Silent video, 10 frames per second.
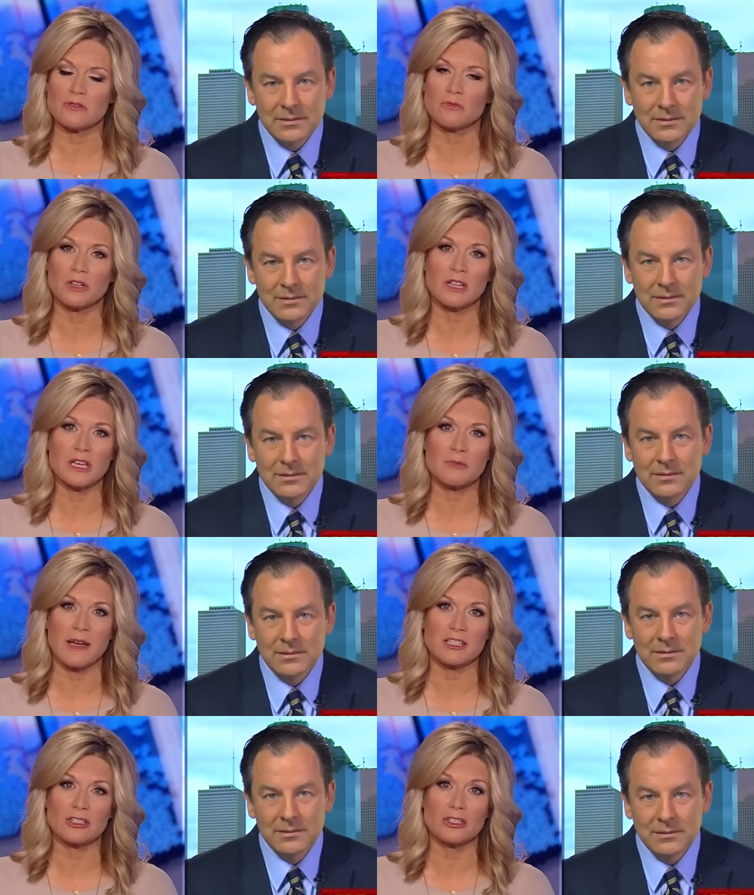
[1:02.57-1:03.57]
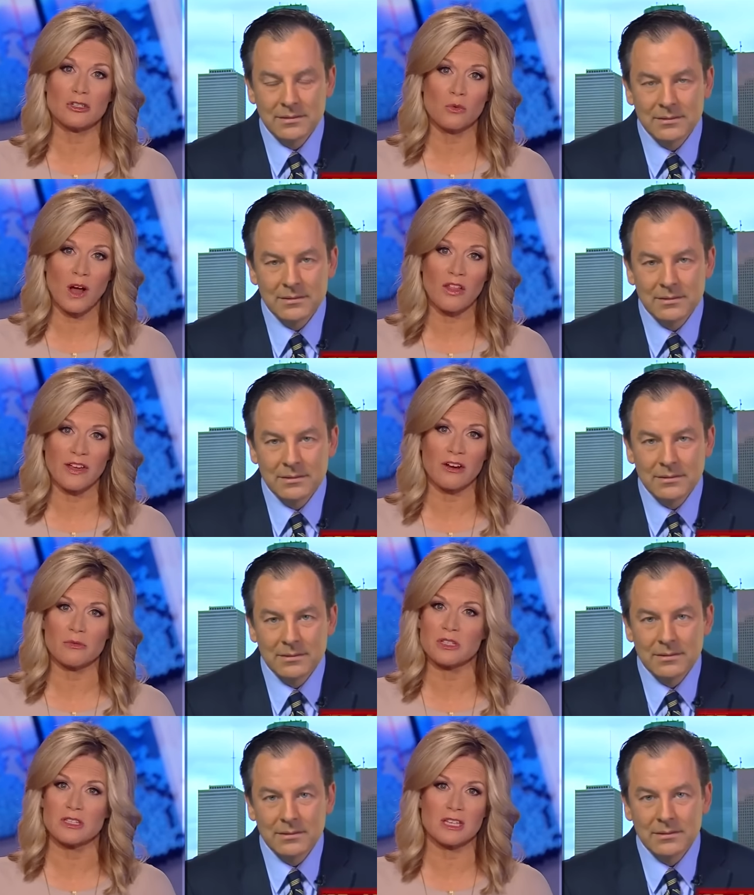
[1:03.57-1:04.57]
Speaker 1: really expected to do well there. It was
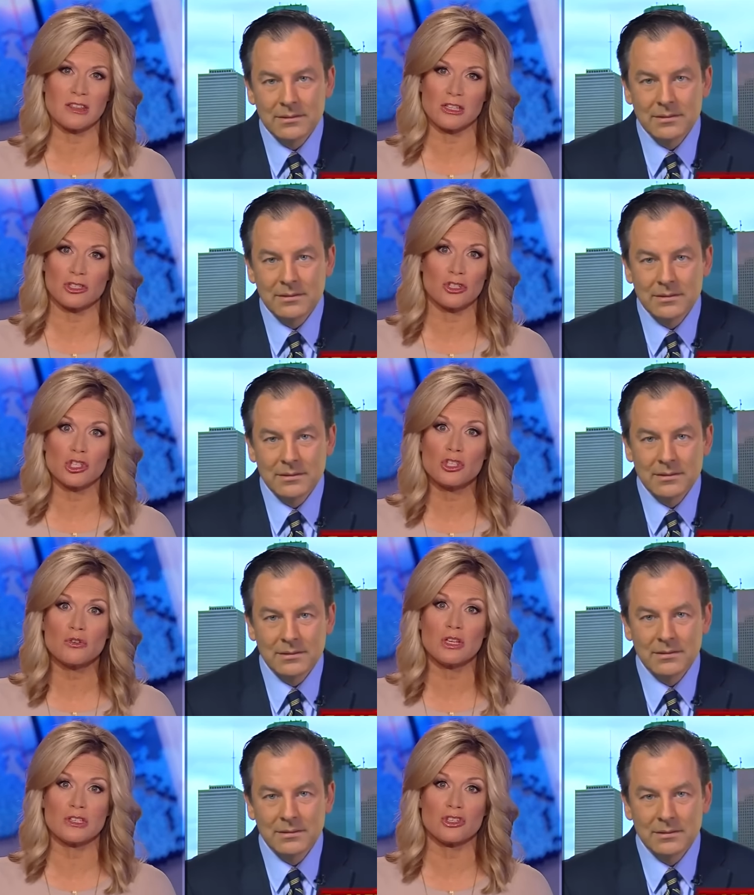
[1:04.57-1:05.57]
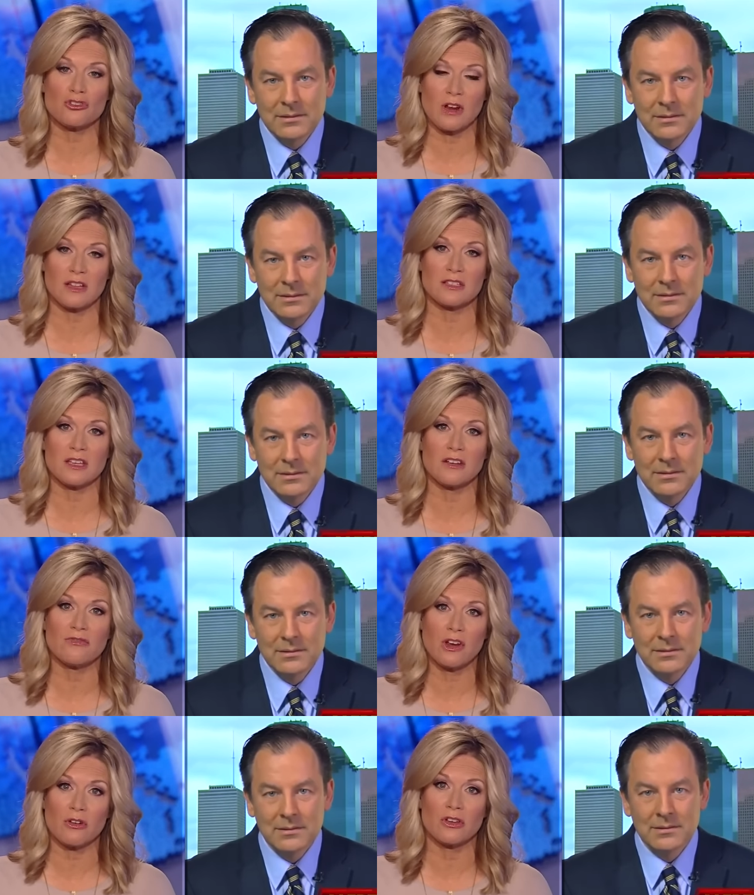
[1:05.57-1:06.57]
a state that should suit his strengths in a
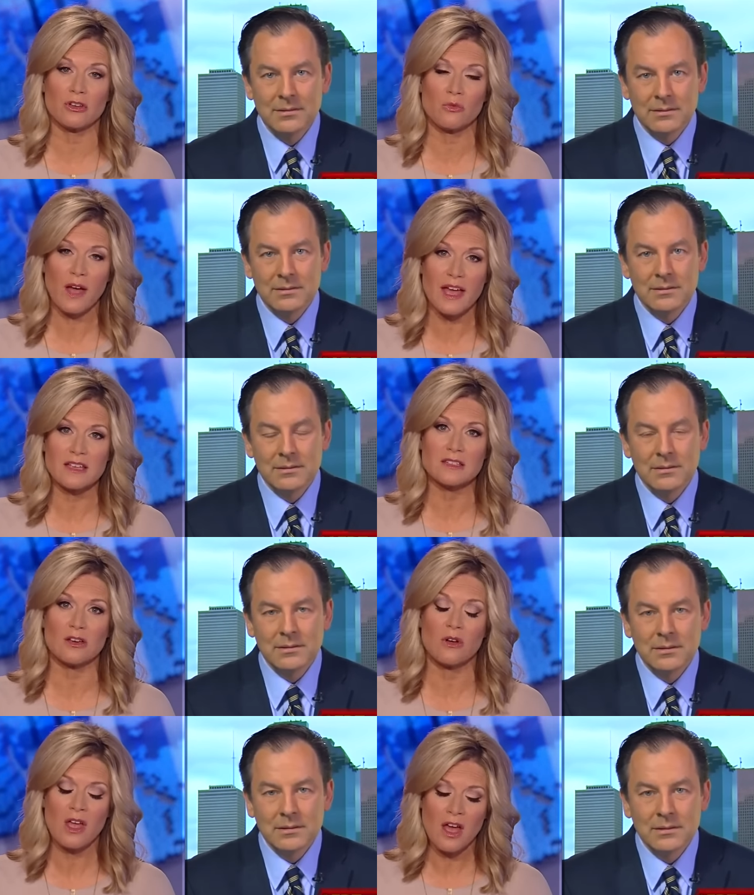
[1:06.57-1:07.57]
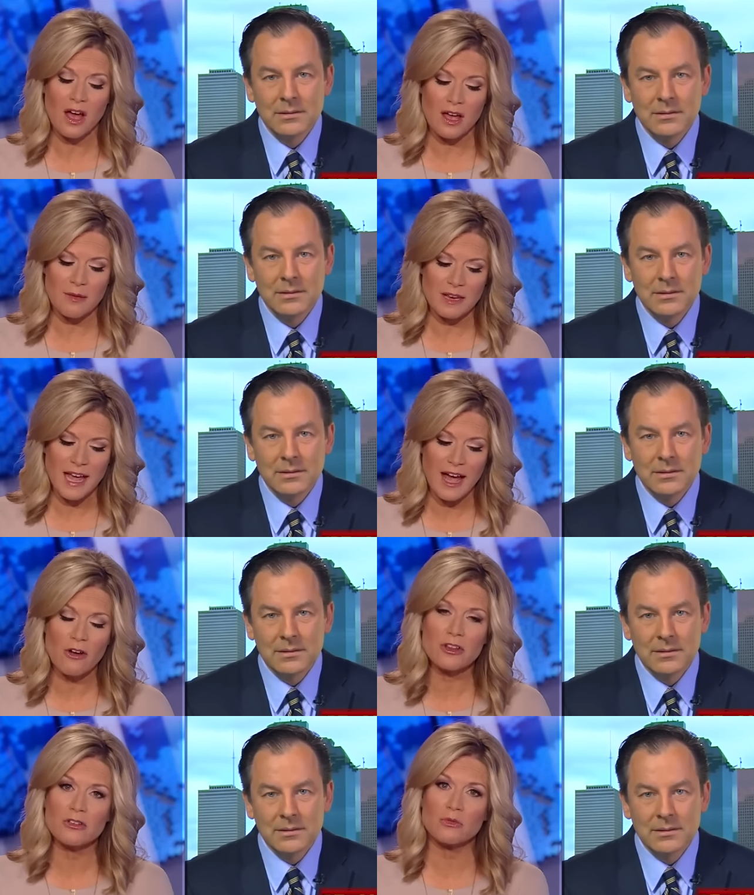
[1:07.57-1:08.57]
very good way. So, I mean, how do
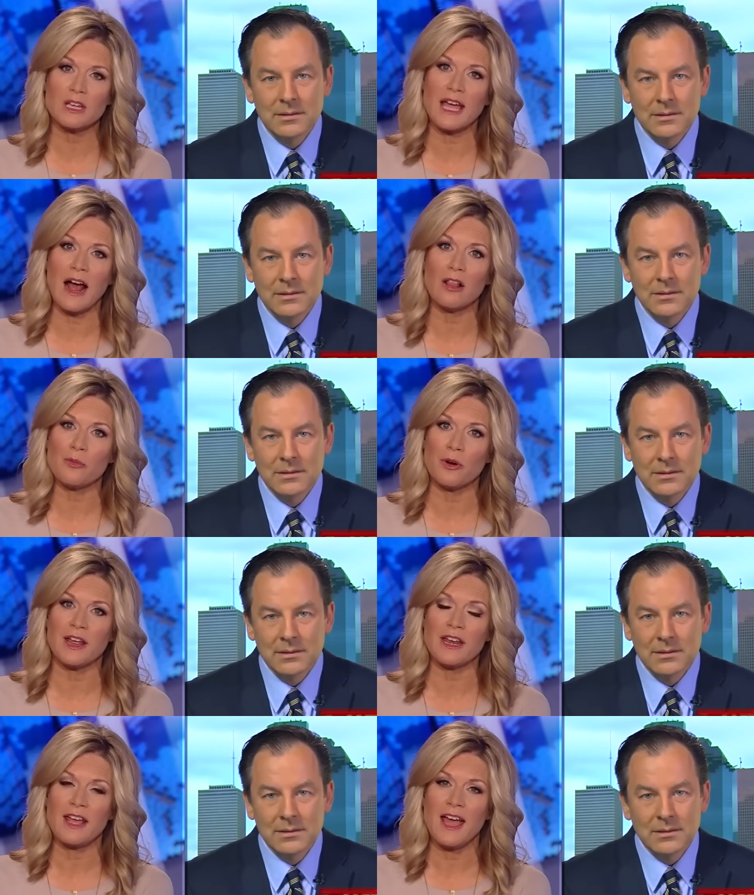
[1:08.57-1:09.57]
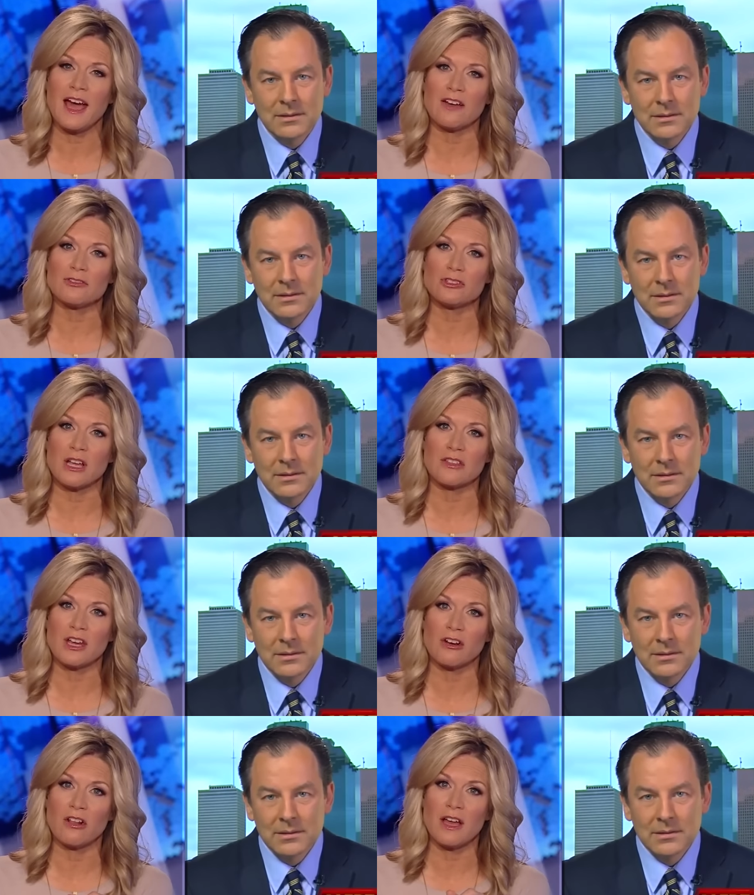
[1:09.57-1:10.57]
you recalibrate after South
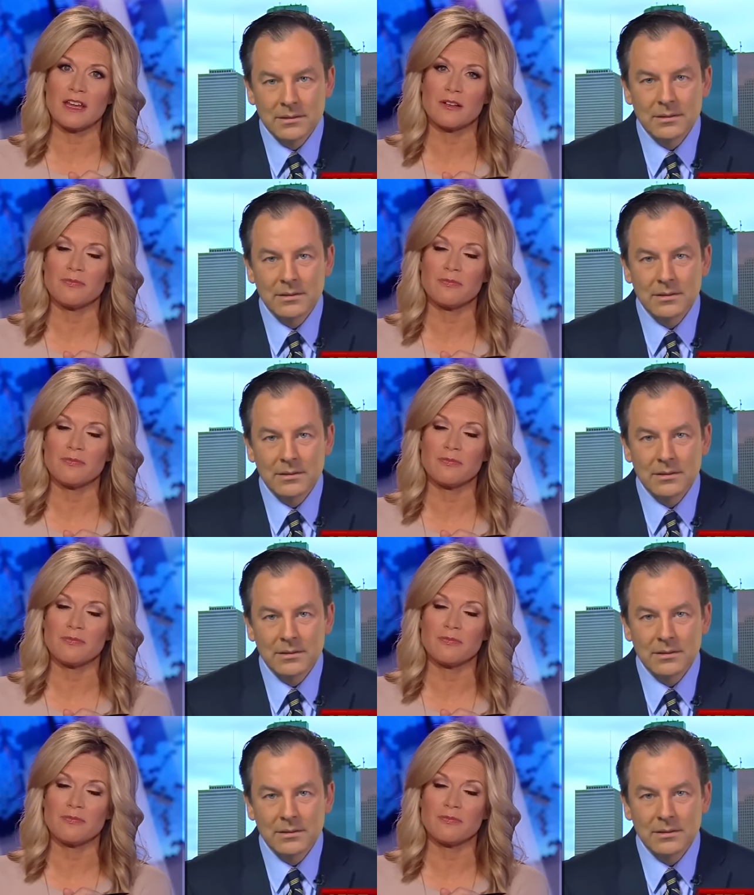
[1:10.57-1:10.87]
Carolina?